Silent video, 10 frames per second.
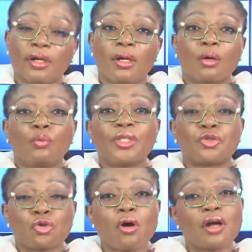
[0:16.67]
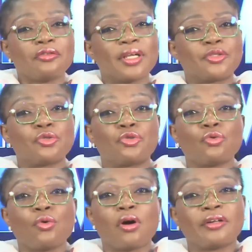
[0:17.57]
With 200 to
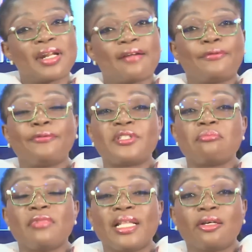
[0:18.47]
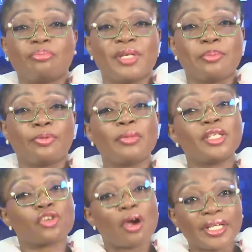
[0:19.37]
250 million people,
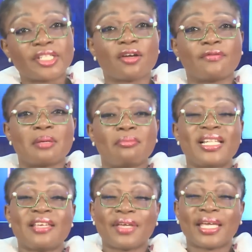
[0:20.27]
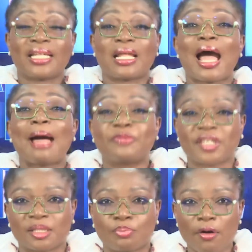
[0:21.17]
majority of them living in
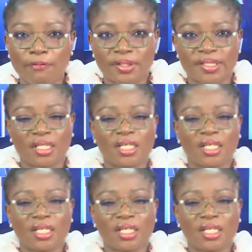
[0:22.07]
abject poverty,